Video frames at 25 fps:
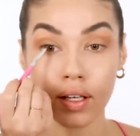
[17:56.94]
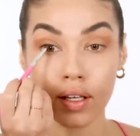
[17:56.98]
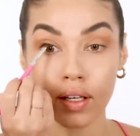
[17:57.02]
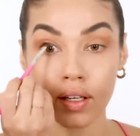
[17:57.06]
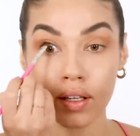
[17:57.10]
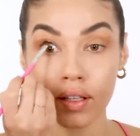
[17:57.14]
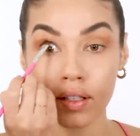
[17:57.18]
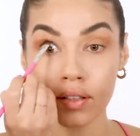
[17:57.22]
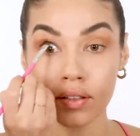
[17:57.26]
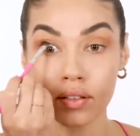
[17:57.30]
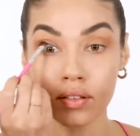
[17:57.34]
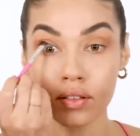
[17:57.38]

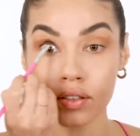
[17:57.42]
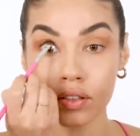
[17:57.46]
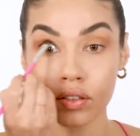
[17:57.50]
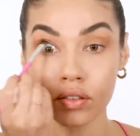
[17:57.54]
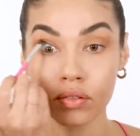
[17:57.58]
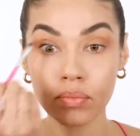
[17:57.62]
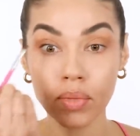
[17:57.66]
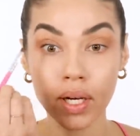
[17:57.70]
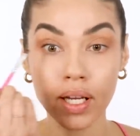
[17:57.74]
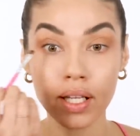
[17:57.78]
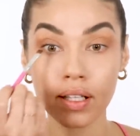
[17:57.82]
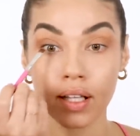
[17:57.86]

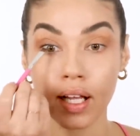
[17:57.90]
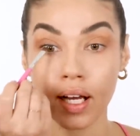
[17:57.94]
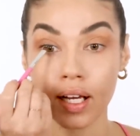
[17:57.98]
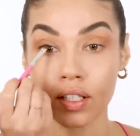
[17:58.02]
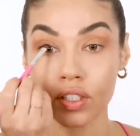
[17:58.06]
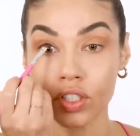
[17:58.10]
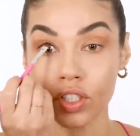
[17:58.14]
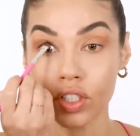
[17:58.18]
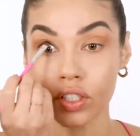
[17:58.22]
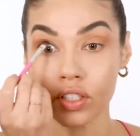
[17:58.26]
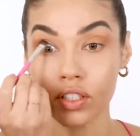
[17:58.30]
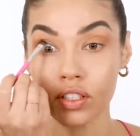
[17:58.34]
into my
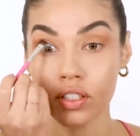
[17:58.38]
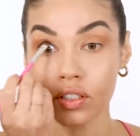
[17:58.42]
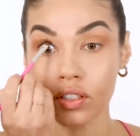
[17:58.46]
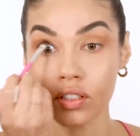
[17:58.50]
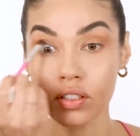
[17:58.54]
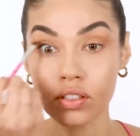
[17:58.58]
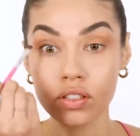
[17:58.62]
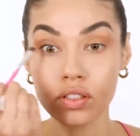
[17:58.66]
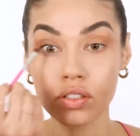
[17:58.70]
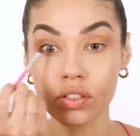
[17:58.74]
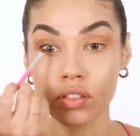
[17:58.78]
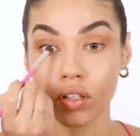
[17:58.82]
lashes
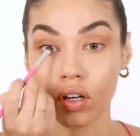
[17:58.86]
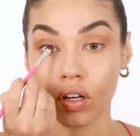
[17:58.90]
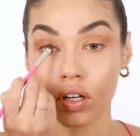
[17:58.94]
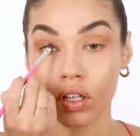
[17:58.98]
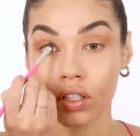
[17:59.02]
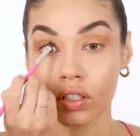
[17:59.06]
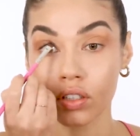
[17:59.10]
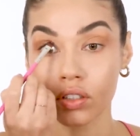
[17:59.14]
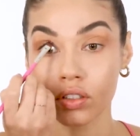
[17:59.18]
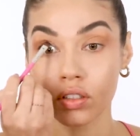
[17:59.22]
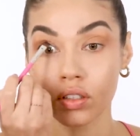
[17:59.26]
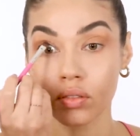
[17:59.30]
to
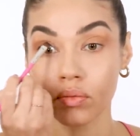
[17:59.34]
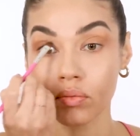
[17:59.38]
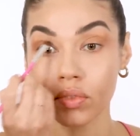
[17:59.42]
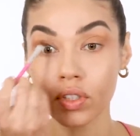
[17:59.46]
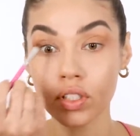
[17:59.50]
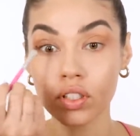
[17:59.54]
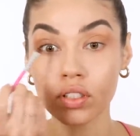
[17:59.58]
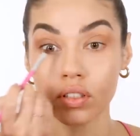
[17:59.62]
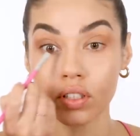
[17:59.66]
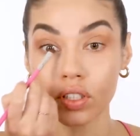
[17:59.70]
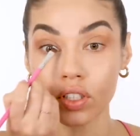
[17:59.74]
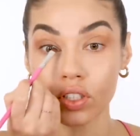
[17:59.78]
start. So I'm
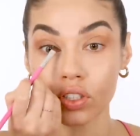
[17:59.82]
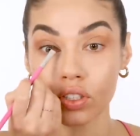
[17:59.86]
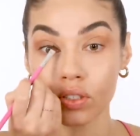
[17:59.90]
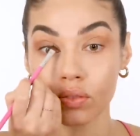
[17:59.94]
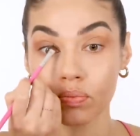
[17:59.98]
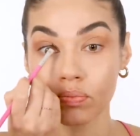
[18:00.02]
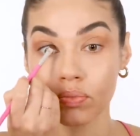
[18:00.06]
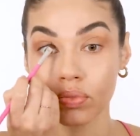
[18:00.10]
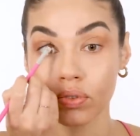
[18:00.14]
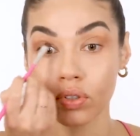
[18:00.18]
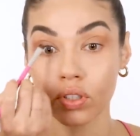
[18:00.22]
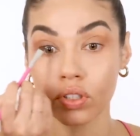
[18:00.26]
literally
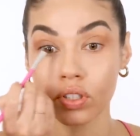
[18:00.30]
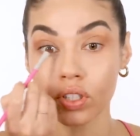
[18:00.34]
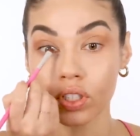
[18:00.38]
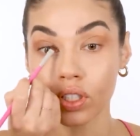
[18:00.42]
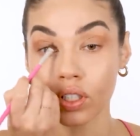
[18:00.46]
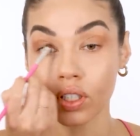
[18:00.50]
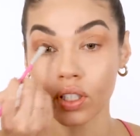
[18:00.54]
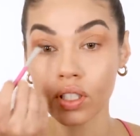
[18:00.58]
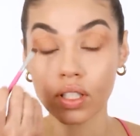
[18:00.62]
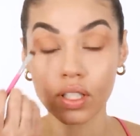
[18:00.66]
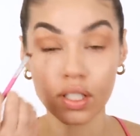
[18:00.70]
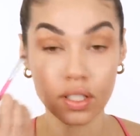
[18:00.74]
just
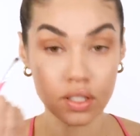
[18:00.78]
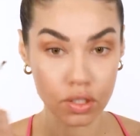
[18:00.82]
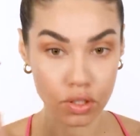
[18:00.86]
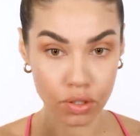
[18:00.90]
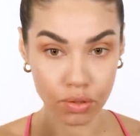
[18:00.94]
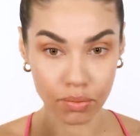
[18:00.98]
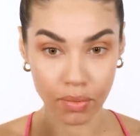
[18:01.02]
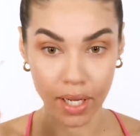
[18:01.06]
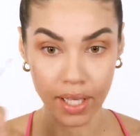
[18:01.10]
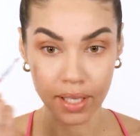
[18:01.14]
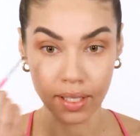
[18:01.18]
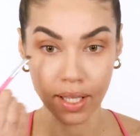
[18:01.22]
pushing it
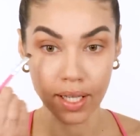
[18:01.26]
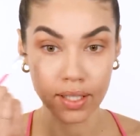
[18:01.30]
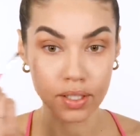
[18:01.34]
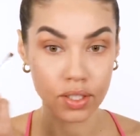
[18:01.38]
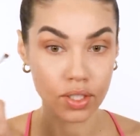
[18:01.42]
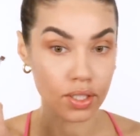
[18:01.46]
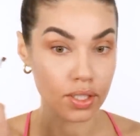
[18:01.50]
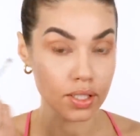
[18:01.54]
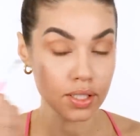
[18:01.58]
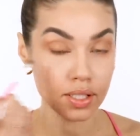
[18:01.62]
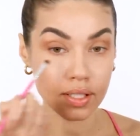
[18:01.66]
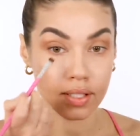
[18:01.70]
into my
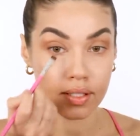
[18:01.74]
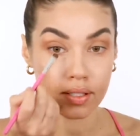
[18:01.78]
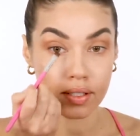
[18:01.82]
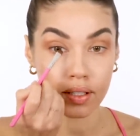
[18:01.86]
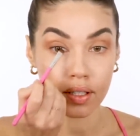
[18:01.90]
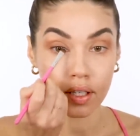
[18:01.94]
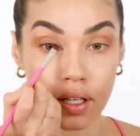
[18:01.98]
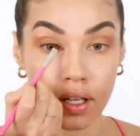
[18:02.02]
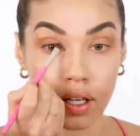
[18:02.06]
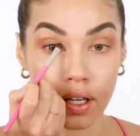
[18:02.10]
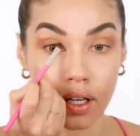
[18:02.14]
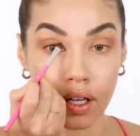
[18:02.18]
lashes.
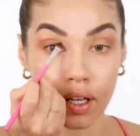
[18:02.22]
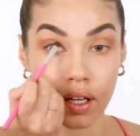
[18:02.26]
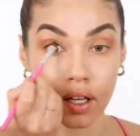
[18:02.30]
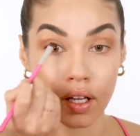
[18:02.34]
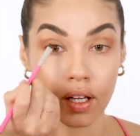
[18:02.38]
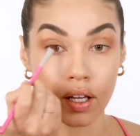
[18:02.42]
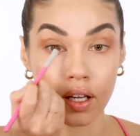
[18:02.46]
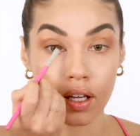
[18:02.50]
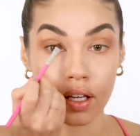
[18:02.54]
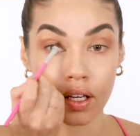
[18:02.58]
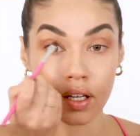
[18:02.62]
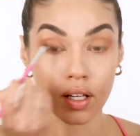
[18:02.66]

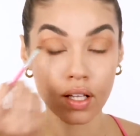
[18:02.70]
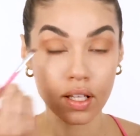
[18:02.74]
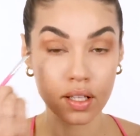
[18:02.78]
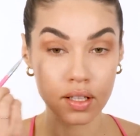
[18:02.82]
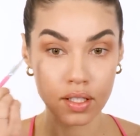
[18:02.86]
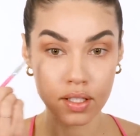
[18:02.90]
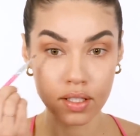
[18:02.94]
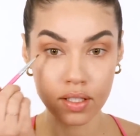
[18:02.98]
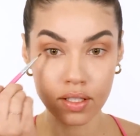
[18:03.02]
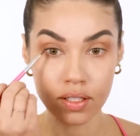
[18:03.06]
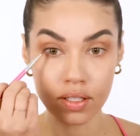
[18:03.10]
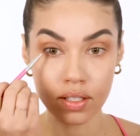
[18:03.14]

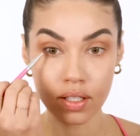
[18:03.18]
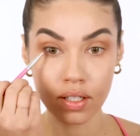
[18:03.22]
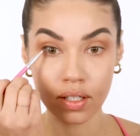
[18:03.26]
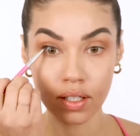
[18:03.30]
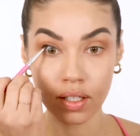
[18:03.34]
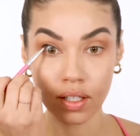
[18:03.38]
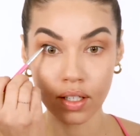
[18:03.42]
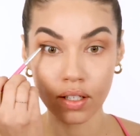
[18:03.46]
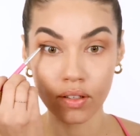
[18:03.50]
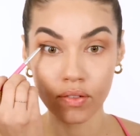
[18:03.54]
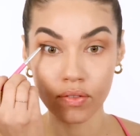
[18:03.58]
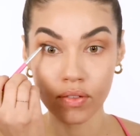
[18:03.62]
And this is
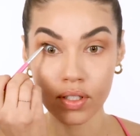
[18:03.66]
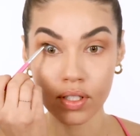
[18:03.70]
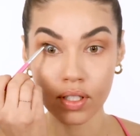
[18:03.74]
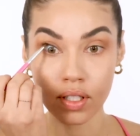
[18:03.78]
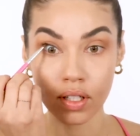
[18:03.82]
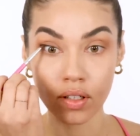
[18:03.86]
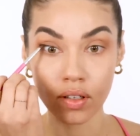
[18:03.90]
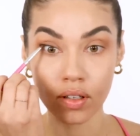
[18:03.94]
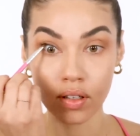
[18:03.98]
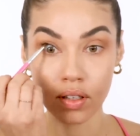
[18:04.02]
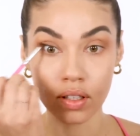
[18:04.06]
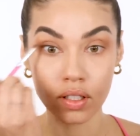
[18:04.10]
gonna give us
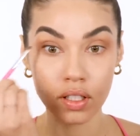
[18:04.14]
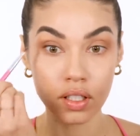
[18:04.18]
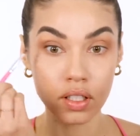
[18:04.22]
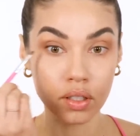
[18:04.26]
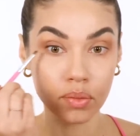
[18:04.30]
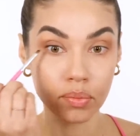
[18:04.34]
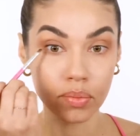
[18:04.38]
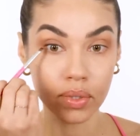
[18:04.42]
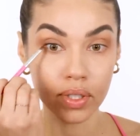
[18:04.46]
a little